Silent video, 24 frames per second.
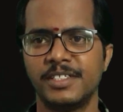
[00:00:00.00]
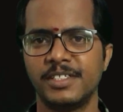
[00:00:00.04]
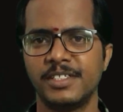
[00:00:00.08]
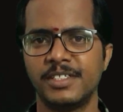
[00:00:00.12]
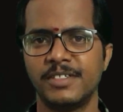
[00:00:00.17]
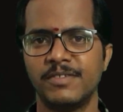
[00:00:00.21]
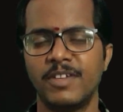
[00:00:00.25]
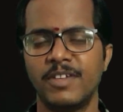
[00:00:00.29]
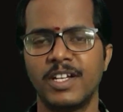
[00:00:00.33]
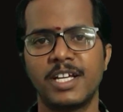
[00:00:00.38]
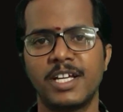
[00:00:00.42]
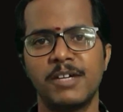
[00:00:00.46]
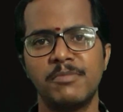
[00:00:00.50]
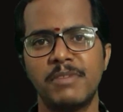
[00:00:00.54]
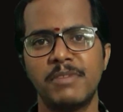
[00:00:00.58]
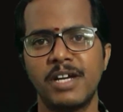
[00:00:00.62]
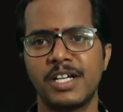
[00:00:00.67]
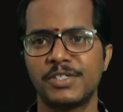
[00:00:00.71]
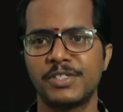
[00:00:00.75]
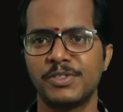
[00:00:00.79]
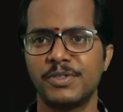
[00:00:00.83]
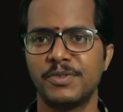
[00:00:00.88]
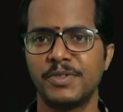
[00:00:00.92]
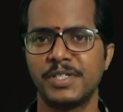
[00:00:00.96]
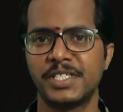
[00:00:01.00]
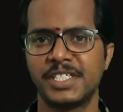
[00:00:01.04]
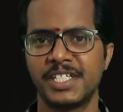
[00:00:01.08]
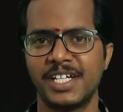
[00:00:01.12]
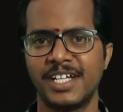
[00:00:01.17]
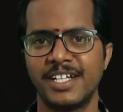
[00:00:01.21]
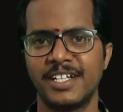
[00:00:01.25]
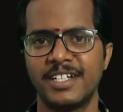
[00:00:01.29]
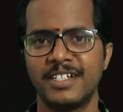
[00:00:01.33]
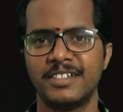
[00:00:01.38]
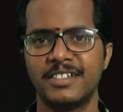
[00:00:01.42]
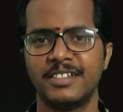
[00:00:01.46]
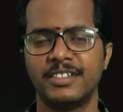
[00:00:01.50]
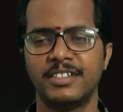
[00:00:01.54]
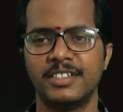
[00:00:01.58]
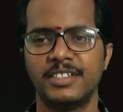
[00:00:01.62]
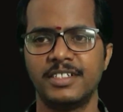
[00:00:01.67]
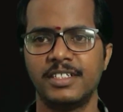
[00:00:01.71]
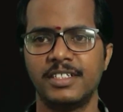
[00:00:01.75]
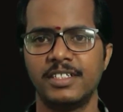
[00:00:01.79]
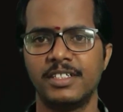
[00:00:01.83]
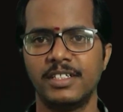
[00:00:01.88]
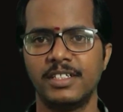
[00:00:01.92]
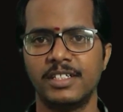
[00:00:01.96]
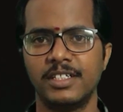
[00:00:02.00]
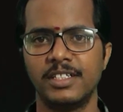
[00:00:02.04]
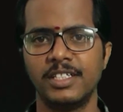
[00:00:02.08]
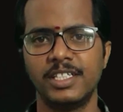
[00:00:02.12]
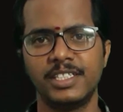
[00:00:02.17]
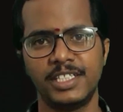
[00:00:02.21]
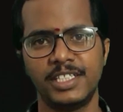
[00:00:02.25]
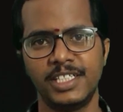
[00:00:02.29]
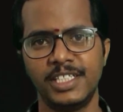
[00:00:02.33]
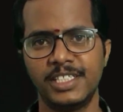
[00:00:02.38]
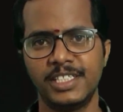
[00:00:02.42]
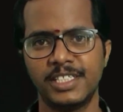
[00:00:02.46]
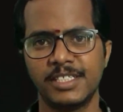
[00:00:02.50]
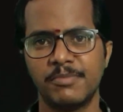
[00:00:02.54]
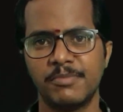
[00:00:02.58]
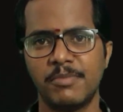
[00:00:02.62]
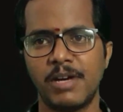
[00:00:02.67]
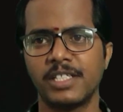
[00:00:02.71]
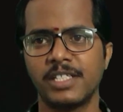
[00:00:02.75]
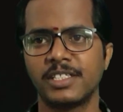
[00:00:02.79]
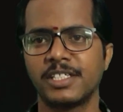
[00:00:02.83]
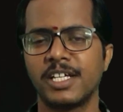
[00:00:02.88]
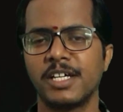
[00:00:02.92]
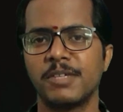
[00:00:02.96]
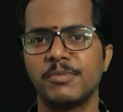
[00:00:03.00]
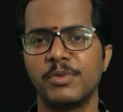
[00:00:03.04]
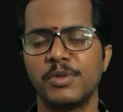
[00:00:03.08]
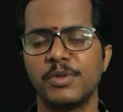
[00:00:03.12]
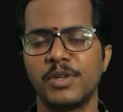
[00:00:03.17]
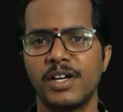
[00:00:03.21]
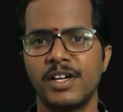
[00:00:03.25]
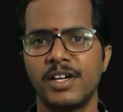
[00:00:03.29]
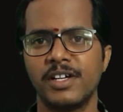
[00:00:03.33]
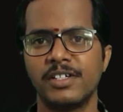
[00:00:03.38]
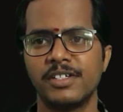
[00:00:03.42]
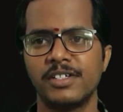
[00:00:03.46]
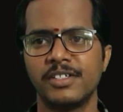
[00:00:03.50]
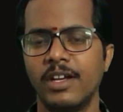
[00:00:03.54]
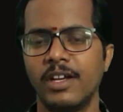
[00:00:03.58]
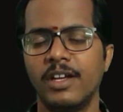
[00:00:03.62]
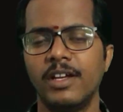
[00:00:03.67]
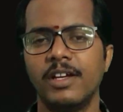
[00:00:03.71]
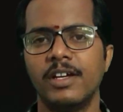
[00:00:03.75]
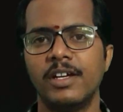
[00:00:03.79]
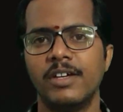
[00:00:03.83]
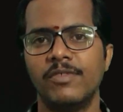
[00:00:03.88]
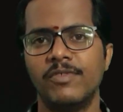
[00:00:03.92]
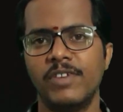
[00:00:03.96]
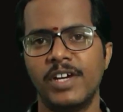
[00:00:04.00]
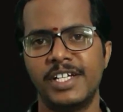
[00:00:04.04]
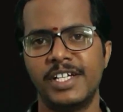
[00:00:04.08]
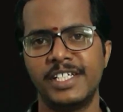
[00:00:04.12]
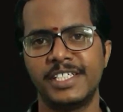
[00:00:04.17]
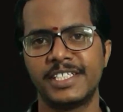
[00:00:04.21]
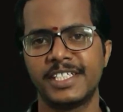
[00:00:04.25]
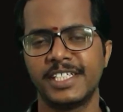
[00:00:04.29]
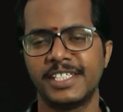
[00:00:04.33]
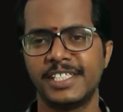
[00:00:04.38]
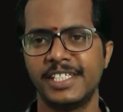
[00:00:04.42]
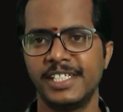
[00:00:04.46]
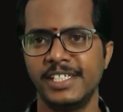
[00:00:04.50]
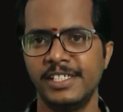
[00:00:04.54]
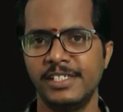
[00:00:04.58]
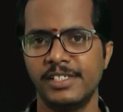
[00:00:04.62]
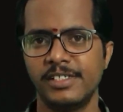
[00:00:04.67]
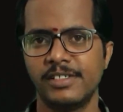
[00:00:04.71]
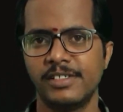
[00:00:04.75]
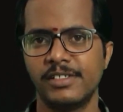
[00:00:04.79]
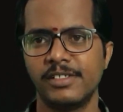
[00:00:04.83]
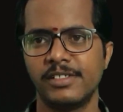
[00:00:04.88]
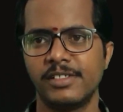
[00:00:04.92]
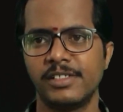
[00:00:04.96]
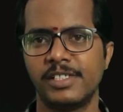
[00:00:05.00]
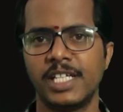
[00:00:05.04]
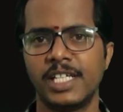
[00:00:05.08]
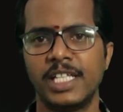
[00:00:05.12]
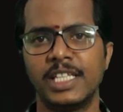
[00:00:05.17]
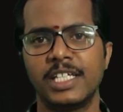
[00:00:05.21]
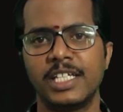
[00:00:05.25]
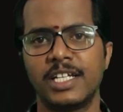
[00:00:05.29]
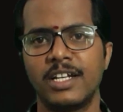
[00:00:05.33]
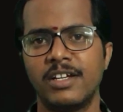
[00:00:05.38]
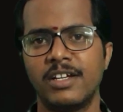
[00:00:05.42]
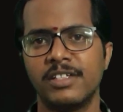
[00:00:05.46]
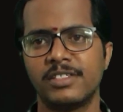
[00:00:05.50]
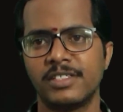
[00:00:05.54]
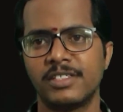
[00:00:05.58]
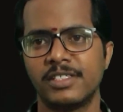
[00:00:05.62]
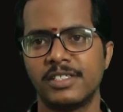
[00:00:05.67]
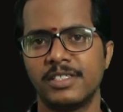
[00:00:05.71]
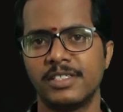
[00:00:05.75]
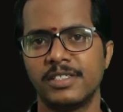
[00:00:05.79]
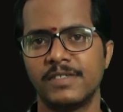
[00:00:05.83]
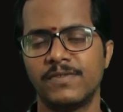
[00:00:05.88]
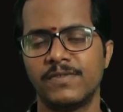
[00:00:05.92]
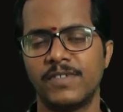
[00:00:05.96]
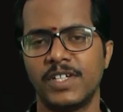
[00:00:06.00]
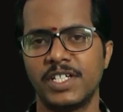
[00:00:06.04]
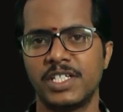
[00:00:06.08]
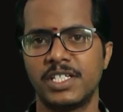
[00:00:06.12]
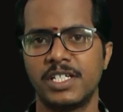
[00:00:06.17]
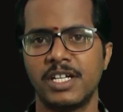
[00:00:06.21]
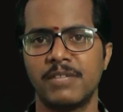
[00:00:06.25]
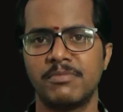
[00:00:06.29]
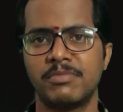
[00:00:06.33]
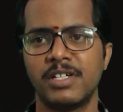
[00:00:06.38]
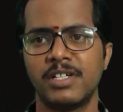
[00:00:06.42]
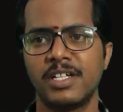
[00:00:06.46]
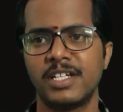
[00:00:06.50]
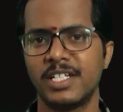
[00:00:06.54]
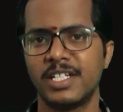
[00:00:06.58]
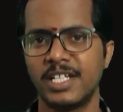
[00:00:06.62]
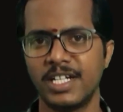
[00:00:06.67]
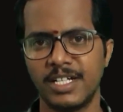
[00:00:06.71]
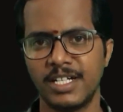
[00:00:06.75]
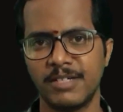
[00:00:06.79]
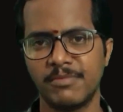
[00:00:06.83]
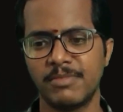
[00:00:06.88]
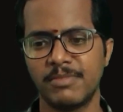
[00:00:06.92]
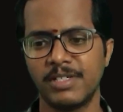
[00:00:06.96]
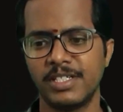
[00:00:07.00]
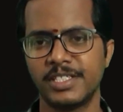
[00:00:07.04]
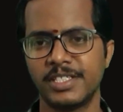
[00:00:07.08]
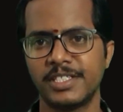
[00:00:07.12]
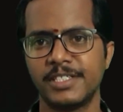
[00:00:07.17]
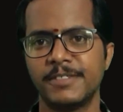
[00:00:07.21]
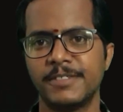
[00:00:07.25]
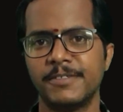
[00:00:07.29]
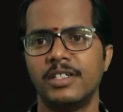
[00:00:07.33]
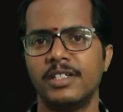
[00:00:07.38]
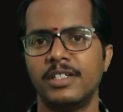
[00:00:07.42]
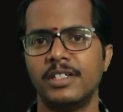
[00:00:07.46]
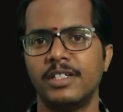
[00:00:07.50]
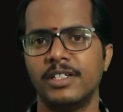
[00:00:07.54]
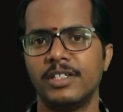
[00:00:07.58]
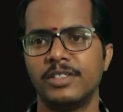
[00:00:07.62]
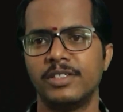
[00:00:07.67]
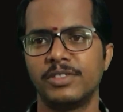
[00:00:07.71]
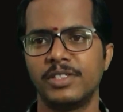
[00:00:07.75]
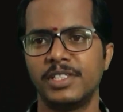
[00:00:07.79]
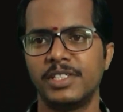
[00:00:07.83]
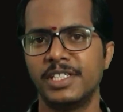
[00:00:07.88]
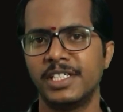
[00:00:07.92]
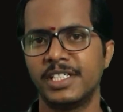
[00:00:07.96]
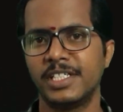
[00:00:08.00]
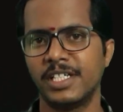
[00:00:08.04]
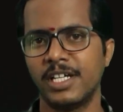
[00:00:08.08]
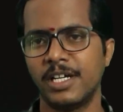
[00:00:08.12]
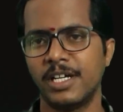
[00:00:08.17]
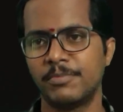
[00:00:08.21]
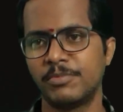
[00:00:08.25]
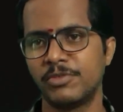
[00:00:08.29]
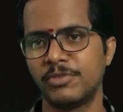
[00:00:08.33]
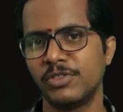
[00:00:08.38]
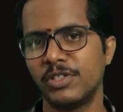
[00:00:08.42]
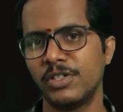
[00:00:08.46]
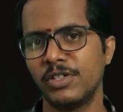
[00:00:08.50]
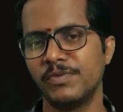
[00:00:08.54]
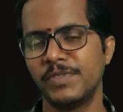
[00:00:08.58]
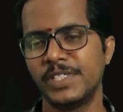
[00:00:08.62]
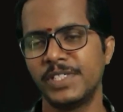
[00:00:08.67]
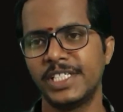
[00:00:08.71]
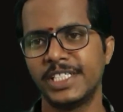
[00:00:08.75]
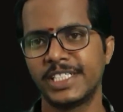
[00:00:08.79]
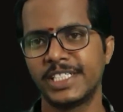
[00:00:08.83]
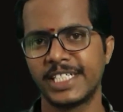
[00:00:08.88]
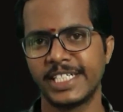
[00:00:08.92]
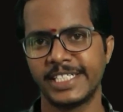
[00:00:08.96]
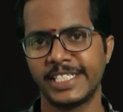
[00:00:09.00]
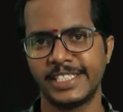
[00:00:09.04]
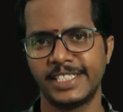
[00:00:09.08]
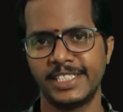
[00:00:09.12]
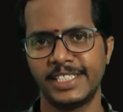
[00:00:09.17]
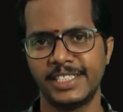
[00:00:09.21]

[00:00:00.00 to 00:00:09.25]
welcome back to our channel. This is Bhaskar Bora. We are discussing 10th class first chapter real numbers. So in that up to now we discussed